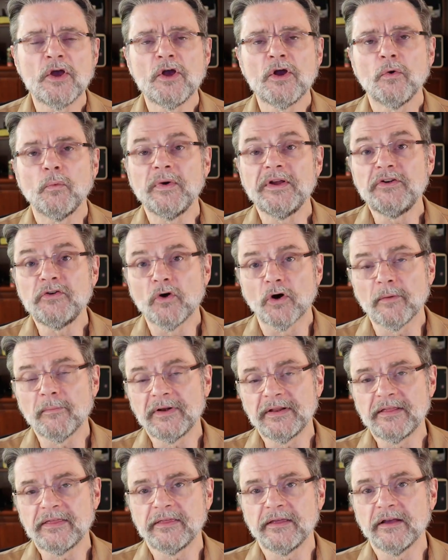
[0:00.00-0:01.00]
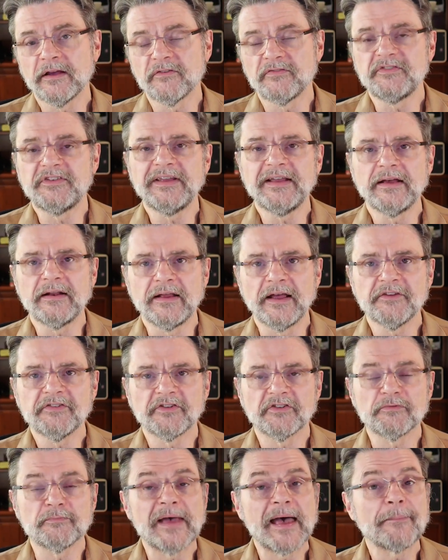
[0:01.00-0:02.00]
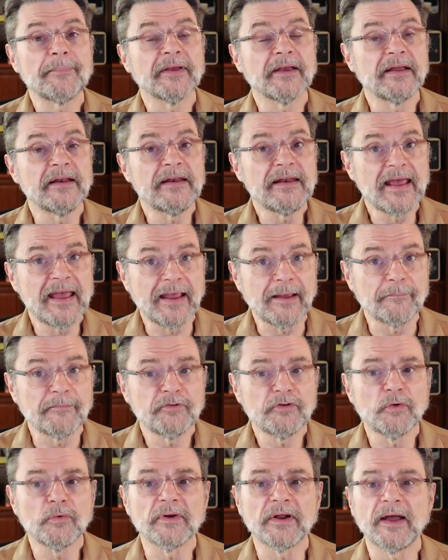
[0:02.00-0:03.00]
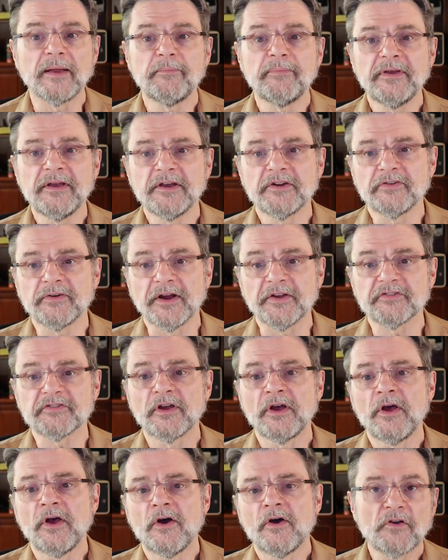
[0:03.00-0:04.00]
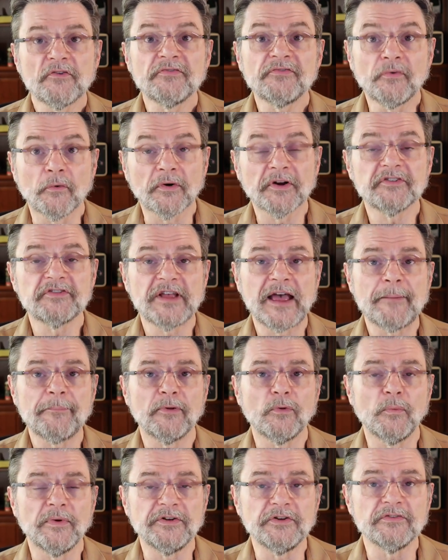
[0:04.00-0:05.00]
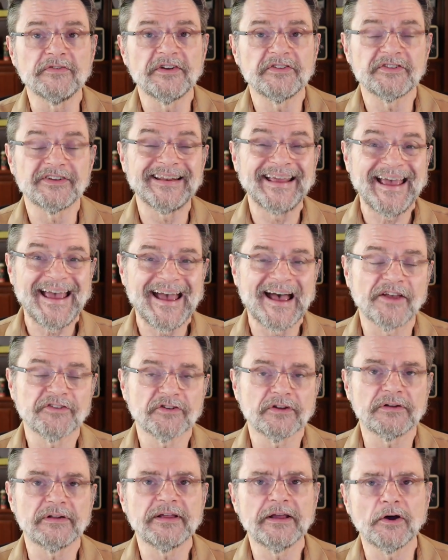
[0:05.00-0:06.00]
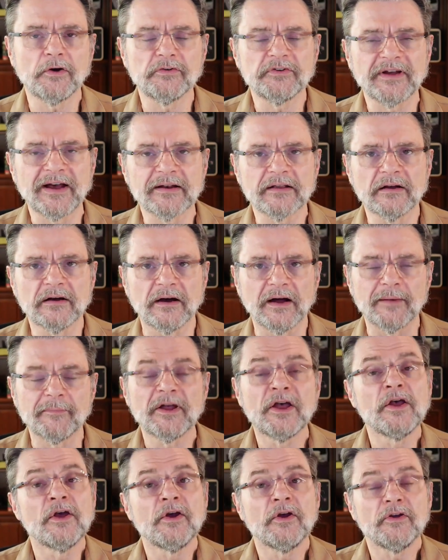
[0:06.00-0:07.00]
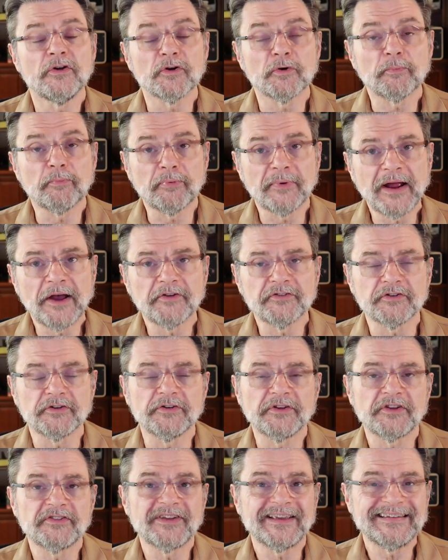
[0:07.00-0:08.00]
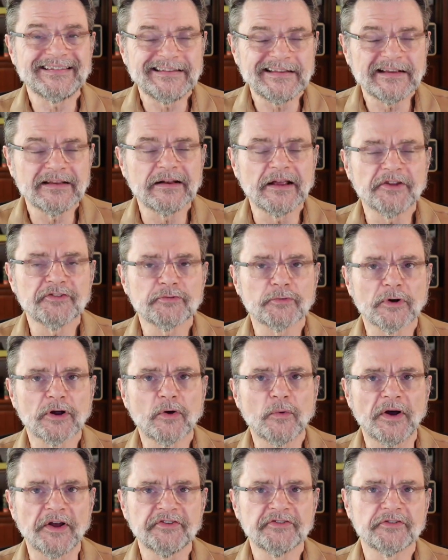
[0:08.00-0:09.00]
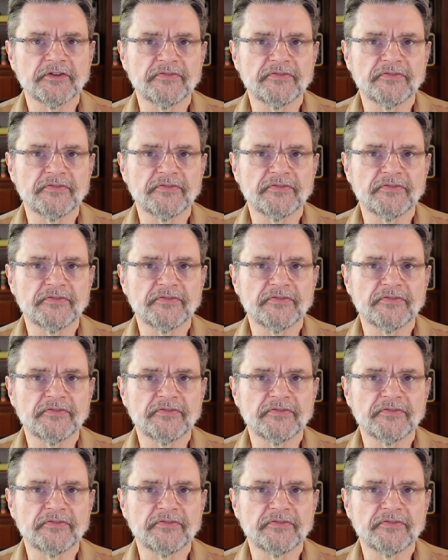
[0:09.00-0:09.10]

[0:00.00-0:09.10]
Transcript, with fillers: We normally think of DNS as mapping a name to an IP address. For example, when you visit askleo.com, your browser does a DNS request to